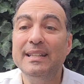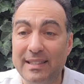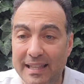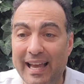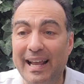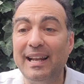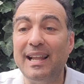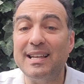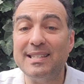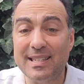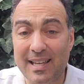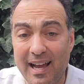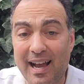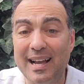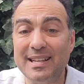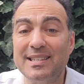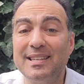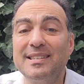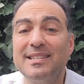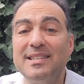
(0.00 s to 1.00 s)
de las
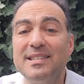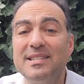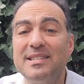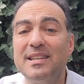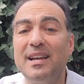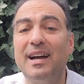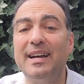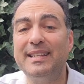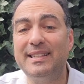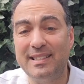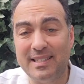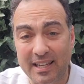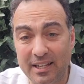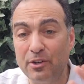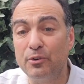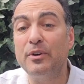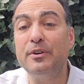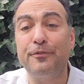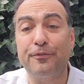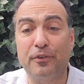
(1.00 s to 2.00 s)
Casas'
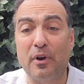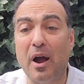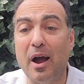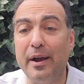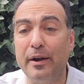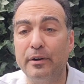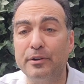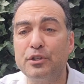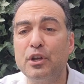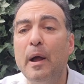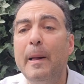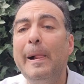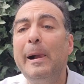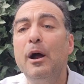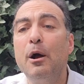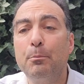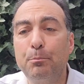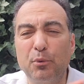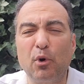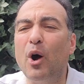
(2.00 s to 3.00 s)
itinerant friars
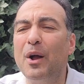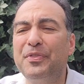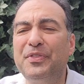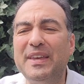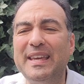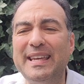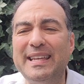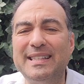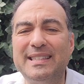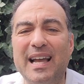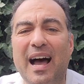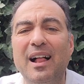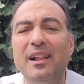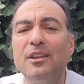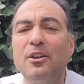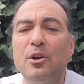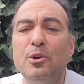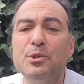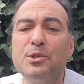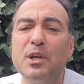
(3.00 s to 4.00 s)
brought the
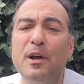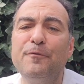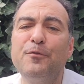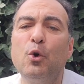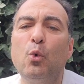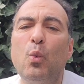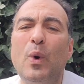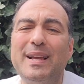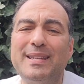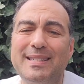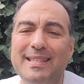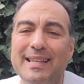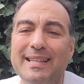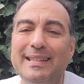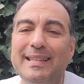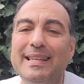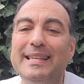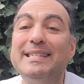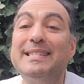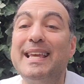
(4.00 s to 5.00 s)
Hidalgos of the West
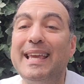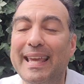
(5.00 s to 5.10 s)
Indies